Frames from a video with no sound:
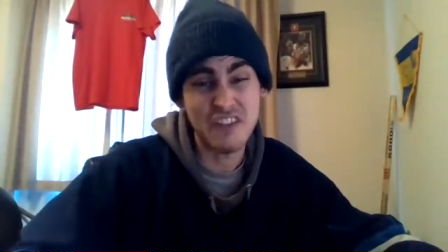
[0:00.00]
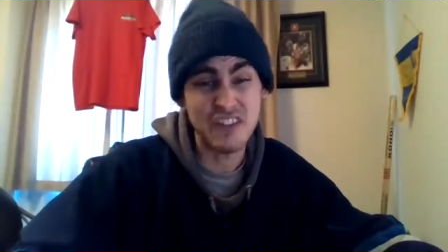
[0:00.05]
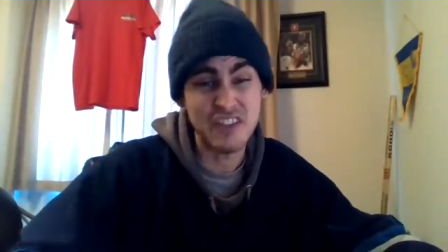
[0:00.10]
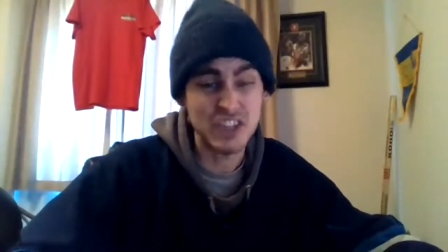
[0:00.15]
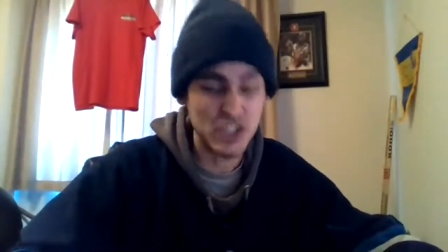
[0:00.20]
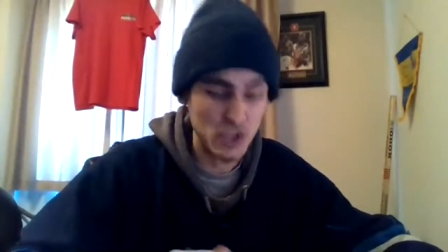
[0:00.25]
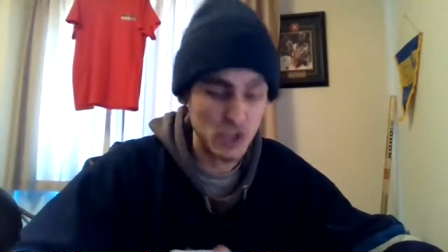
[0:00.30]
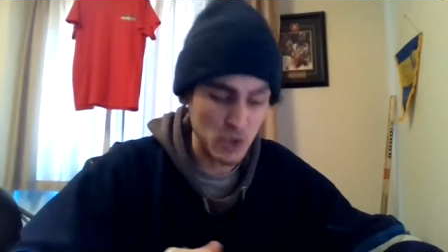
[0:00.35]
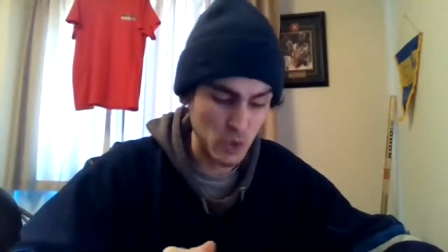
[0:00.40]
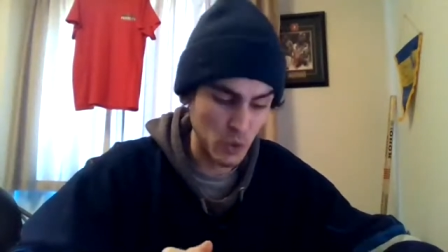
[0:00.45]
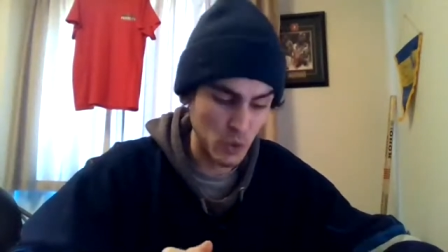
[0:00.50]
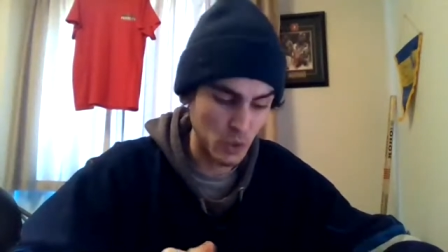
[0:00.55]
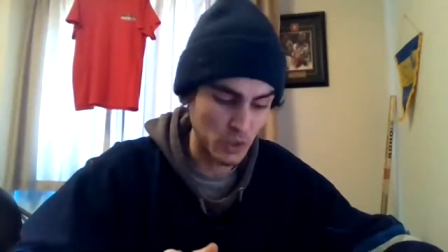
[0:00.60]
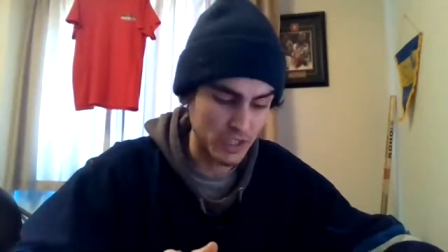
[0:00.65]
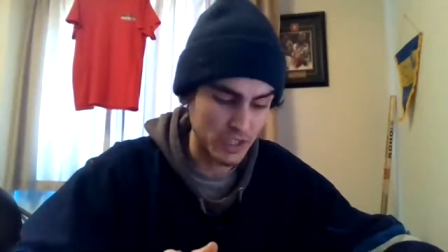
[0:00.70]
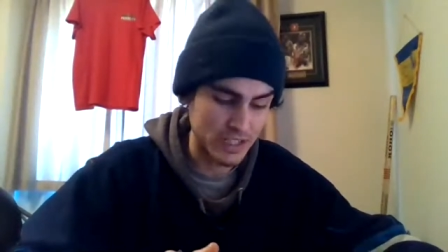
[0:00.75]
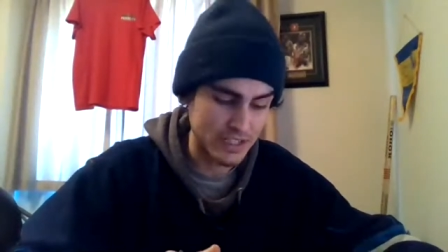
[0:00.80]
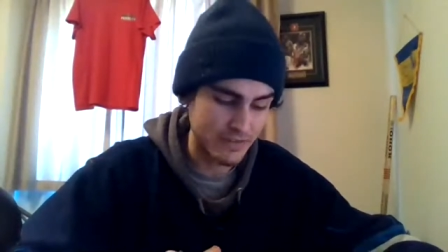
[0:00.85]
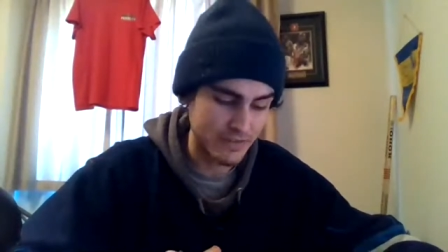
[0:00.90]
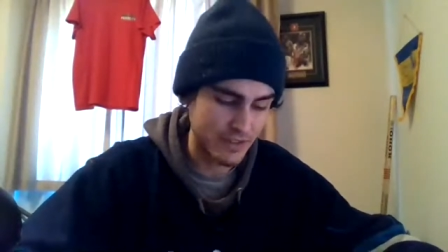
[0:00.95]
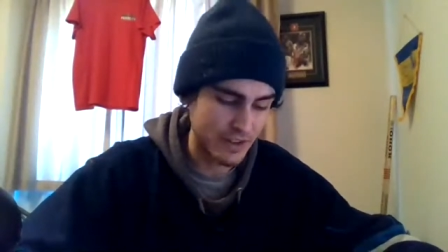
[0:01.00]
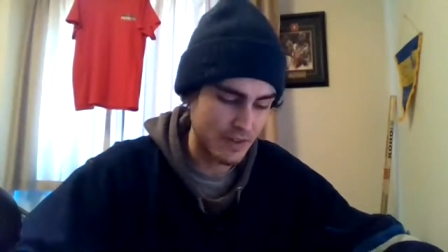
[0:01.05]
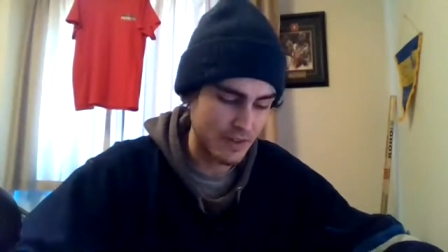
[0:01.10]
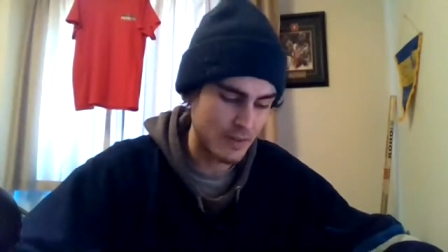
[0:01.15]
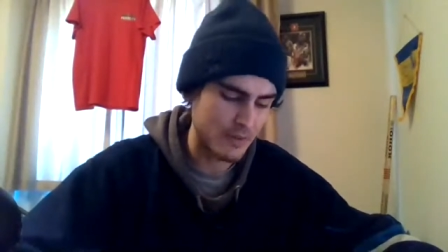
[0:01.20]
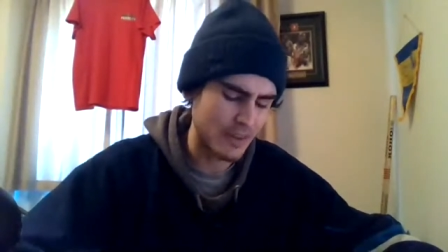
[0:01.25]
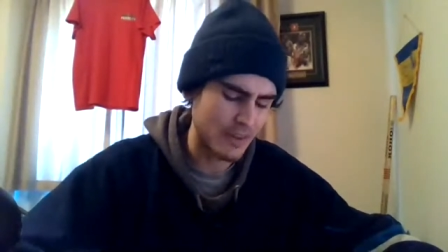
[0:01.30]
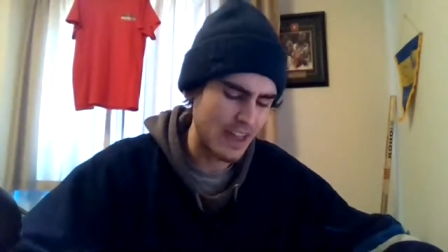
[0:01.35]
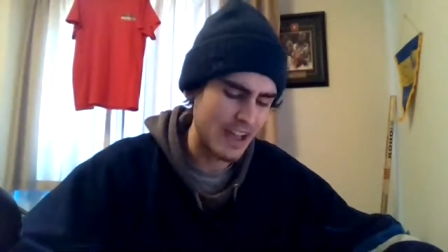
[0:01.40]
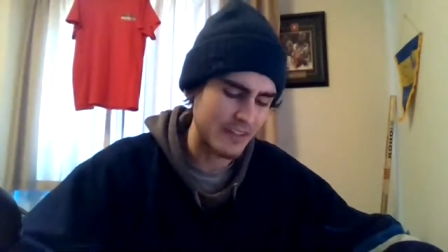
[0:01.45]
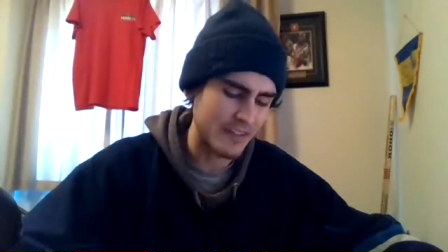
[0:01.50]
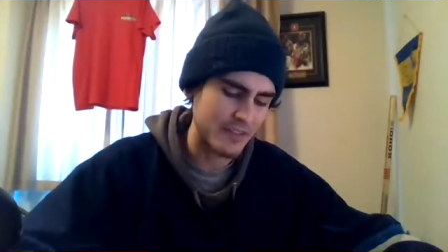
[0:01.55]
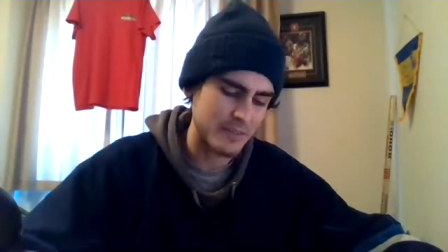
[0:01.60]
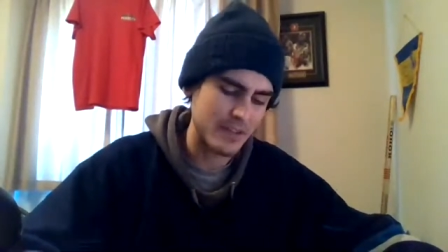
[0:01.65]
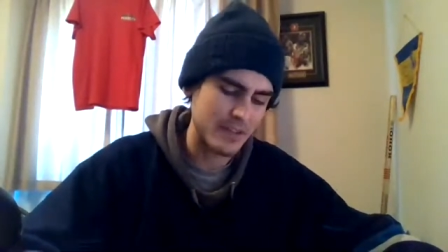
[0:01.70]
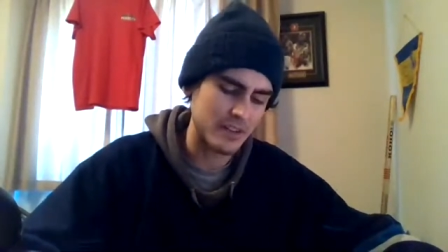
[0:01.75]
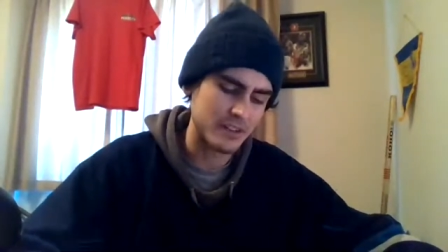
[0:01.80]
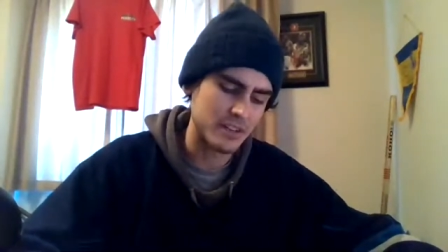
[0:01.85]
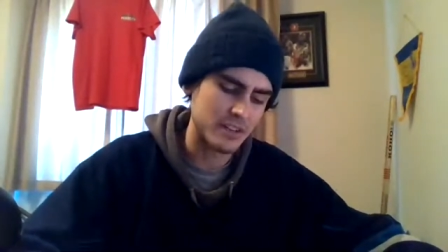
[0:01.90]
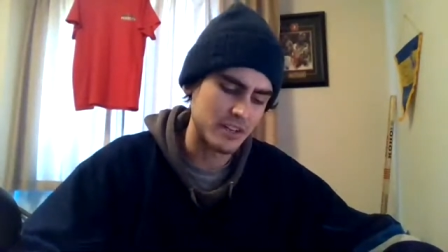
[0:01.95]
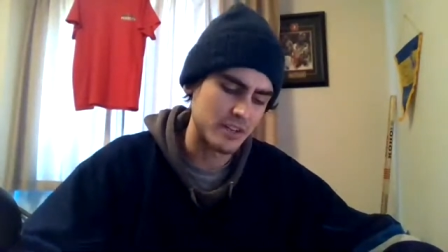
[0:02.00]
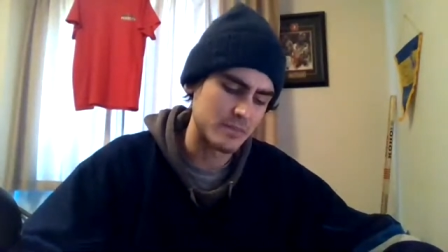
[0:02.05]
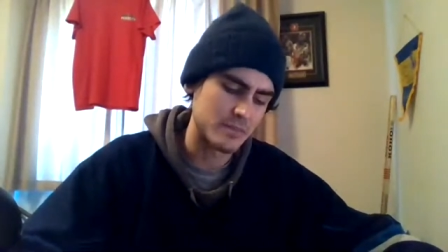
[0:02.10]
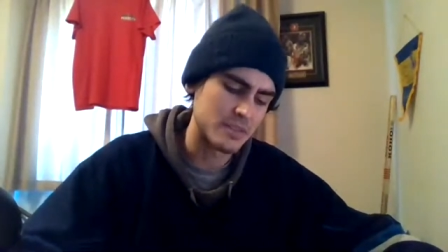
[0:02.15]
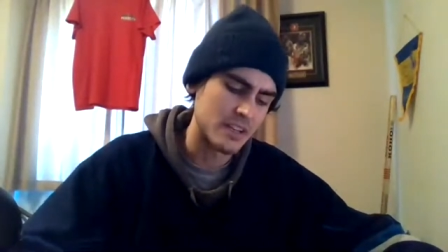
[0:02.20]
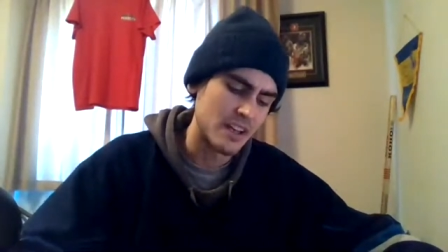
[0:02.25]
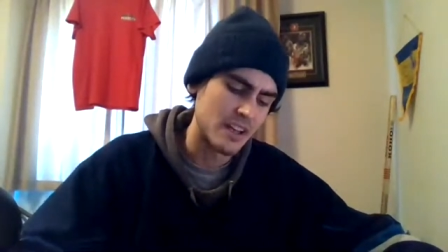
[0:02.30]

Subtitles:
of the 2 goalies, for lack of a better terms.